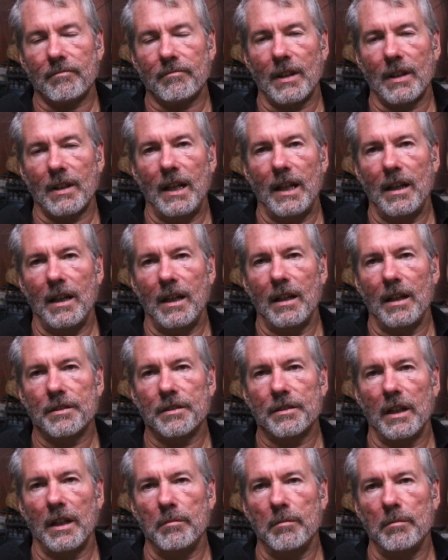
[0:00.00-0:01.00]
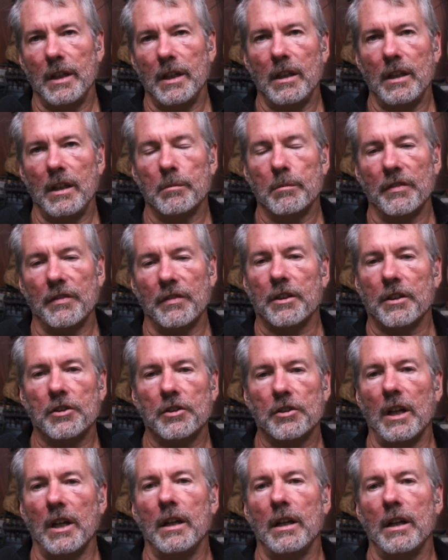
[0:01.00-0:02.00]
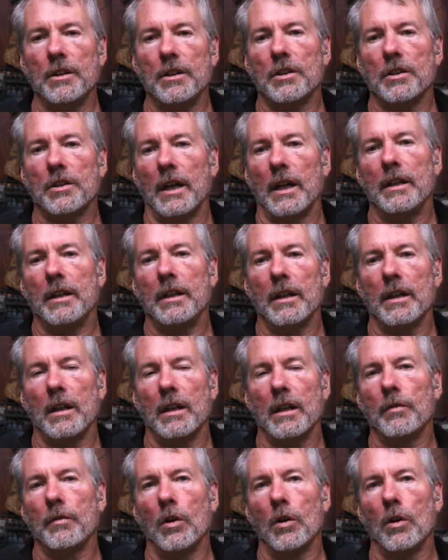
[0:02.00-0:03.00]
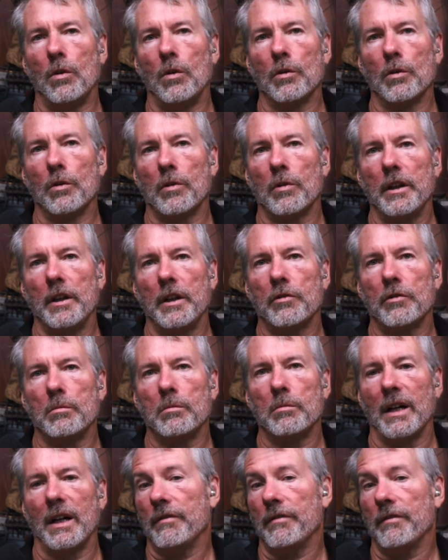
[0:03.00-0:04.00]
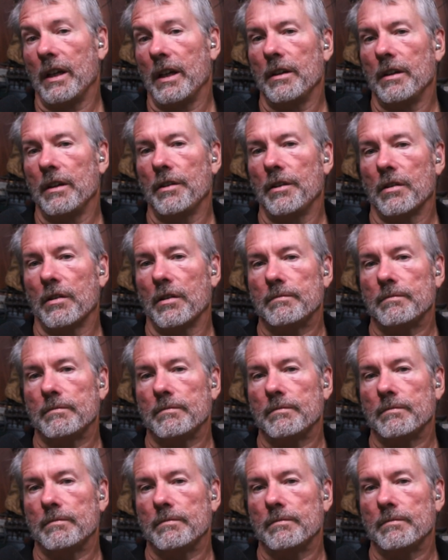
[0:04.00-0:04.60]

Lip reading: as a medium of exchange. I can't have gold running through my veins.